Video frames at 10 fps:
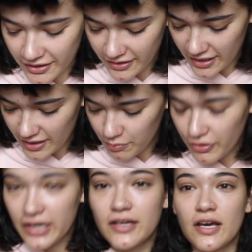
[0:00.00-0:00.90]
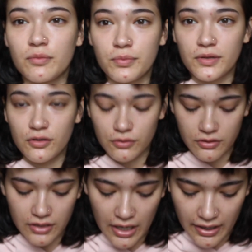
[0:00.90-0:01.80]
they brighten up
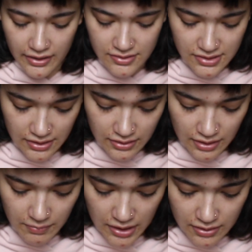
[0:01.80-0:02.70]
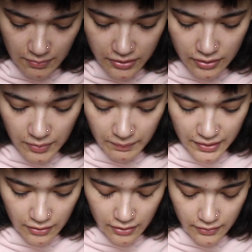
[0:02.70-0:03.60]
your eyes and they make them a little bit
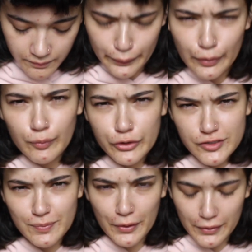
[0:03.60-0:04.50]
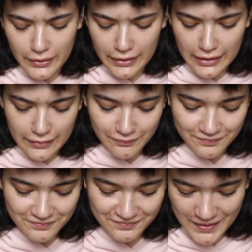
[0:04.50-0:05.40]
bigger, a little more sparkly.
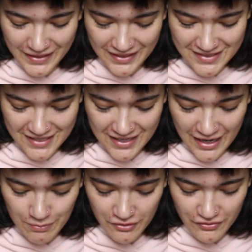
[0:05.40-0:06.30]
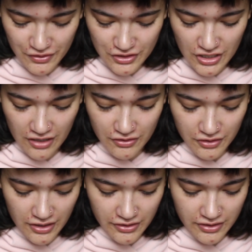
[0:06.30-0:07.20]
But like I said, I prefer the choco
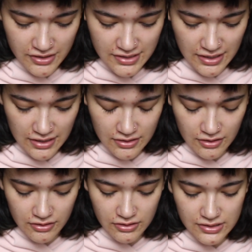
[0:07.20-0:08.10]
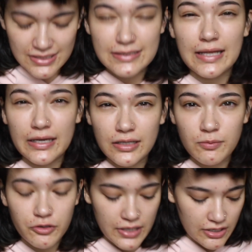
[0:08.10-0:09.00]
color because I think they're slightly
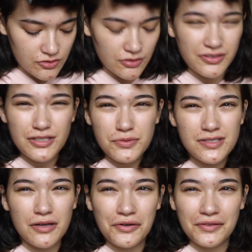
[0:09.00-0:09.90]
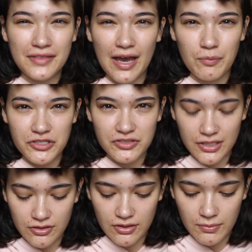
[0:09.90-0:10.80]
more natural. These ones aren't that much
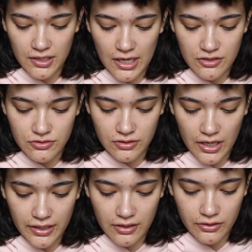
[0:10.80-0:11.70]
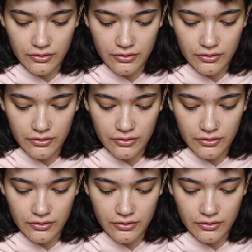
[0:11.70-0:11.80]
lighter than my natural eye color